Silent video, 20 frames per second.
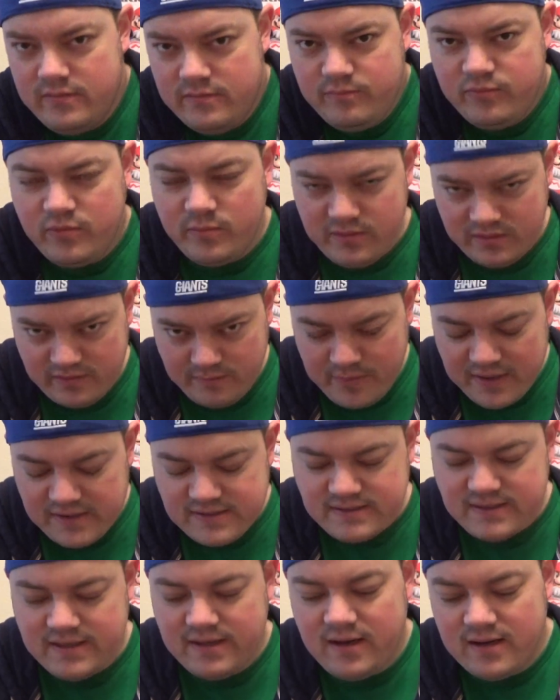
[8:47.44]
Probably the
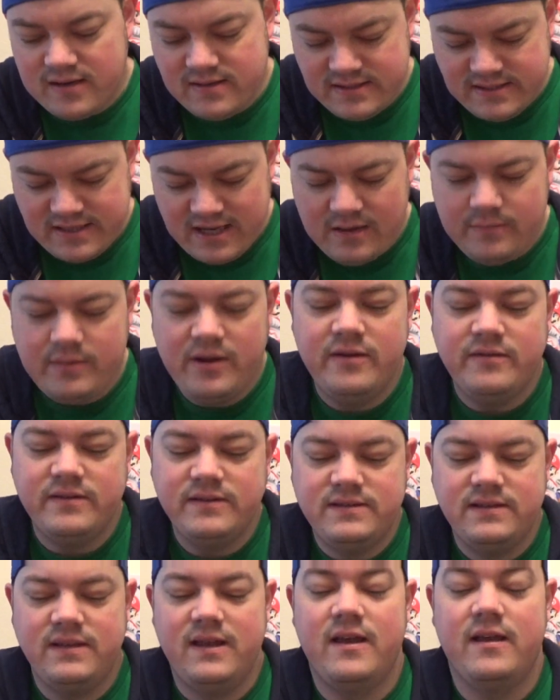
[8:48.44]
best thing I can say about
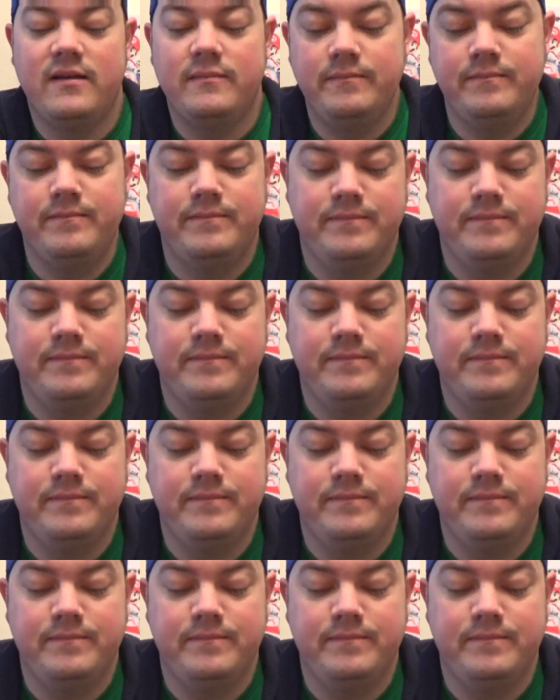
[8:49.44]
this game